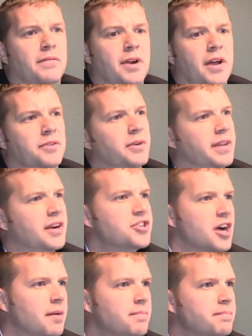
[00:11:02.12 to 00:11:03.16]
for not doing their
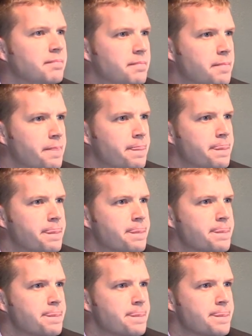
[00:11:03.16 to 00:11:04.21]
job.
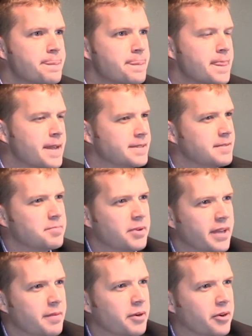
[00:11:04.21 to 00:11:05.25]
It seems
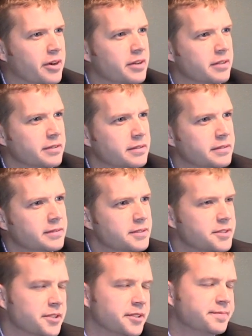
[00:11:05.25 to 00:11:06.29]
pretty hypocritical.
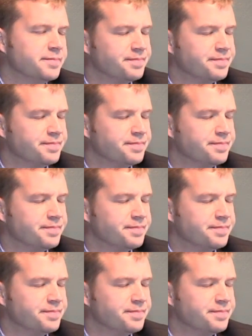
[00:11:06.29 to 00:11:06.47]
So